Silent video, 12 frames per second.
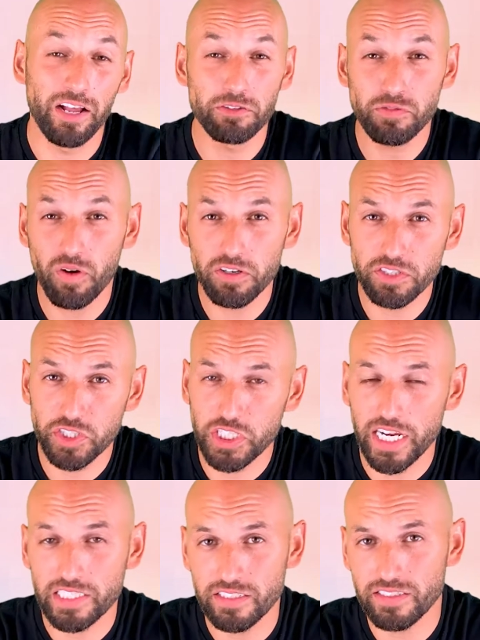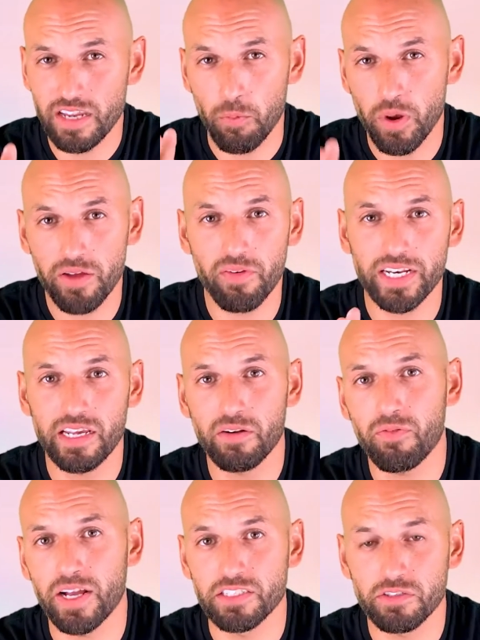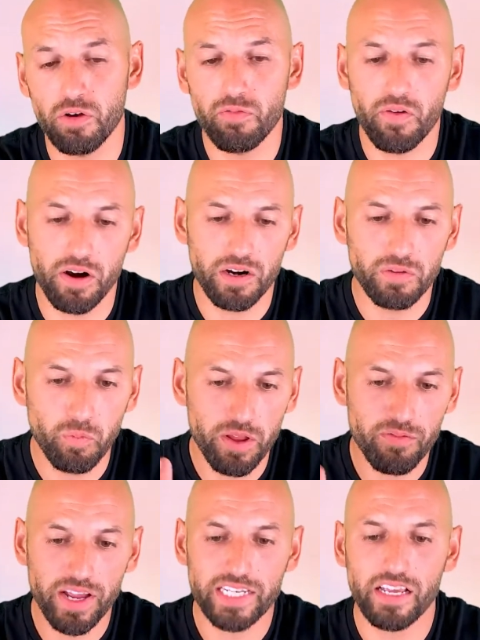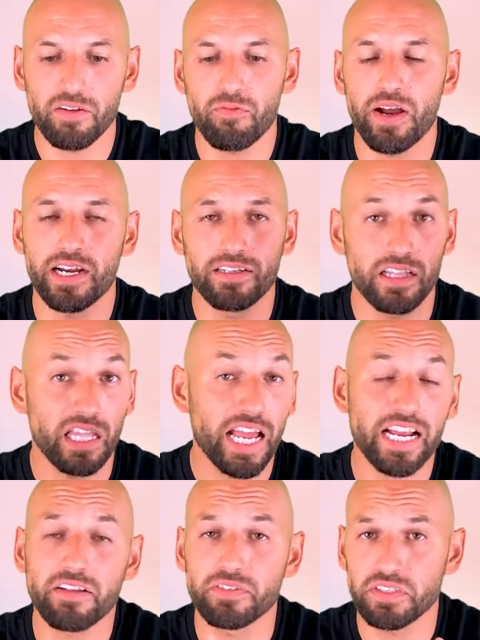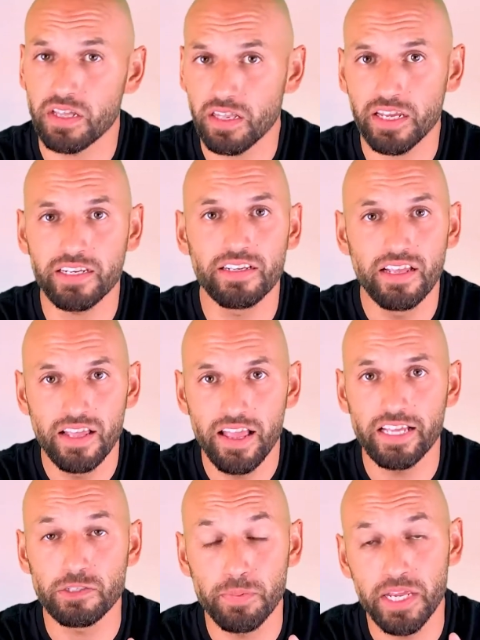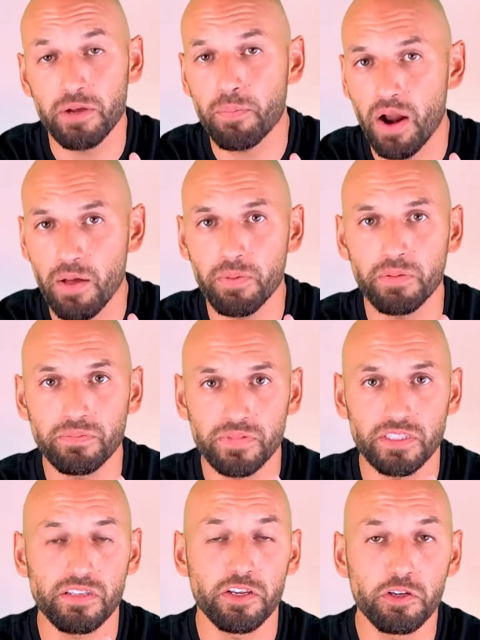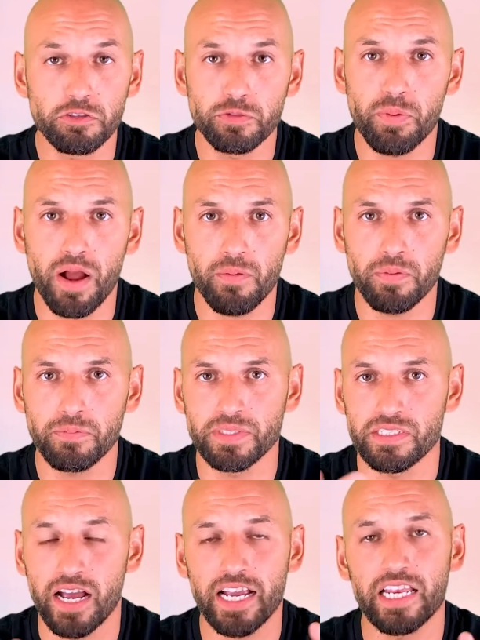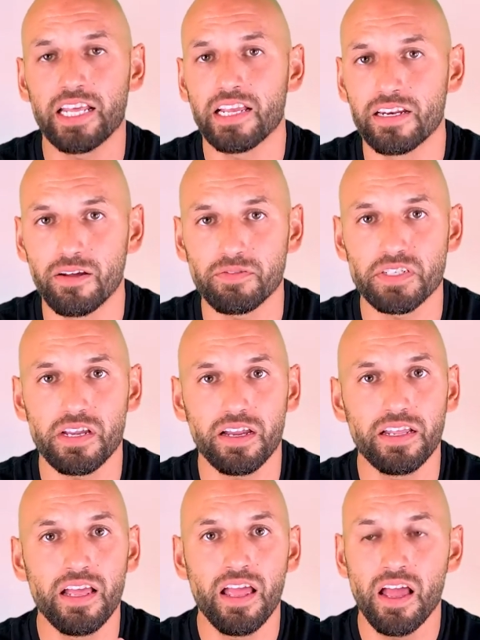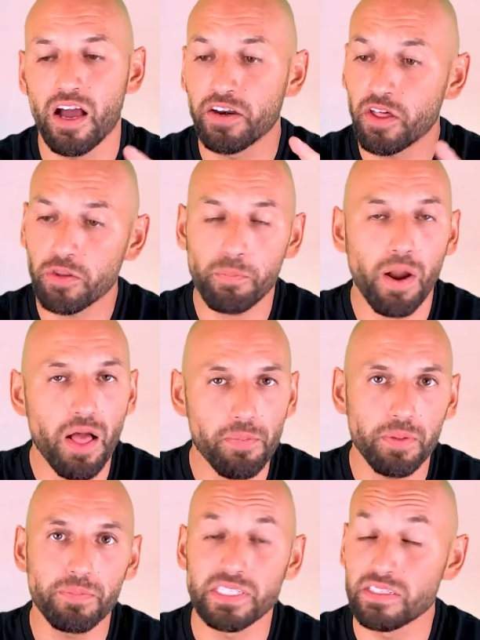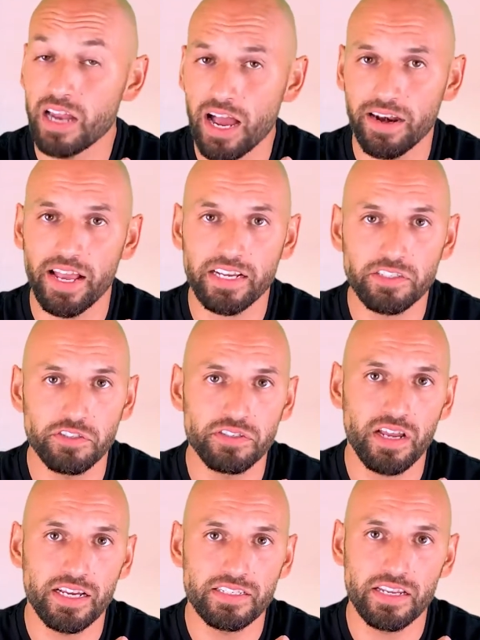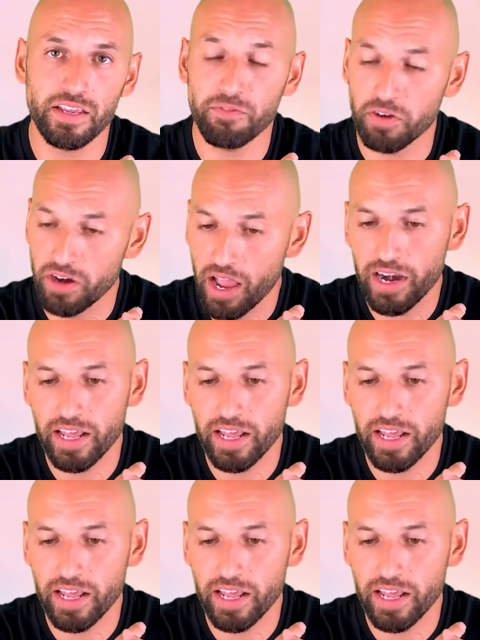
as far as changes that we have identified so far, we have identified a lack of sunlight as being a problem. It's a huge problem. It's not getting enough sun. Another problem is not exercising. If you're not